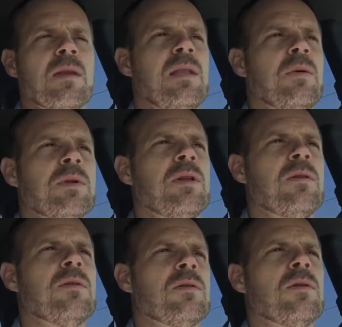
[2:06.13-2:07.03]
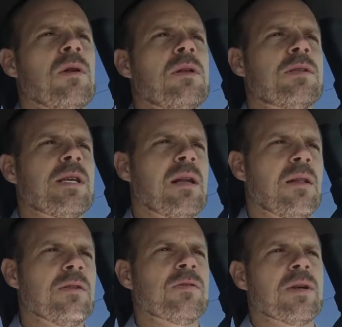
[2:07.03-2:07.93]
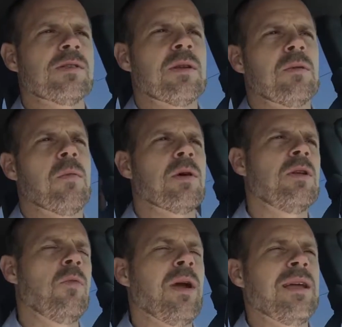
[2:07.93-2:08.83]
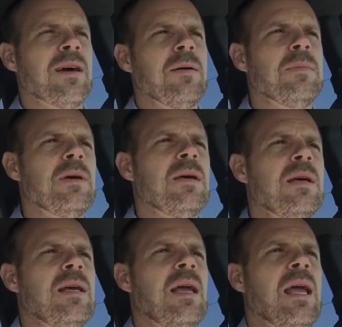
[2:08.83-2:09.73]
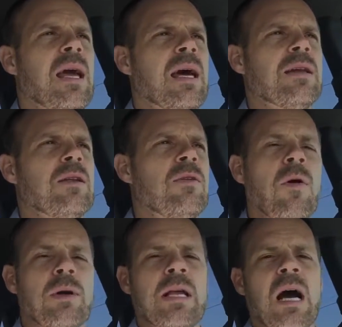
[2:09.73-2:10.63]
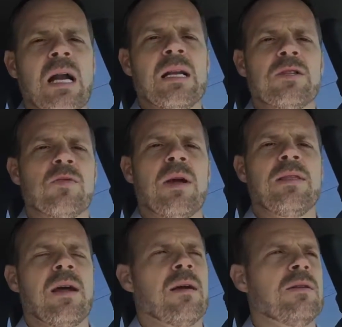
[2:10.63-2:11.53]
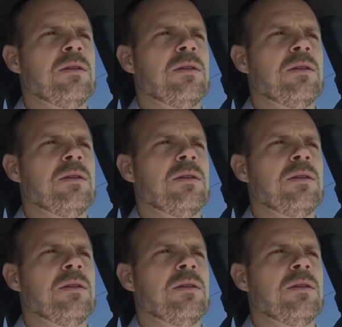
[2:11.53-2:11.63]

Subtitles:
Then you set it on the dresser in the morning, you wake up, and you've already got it. It's right there.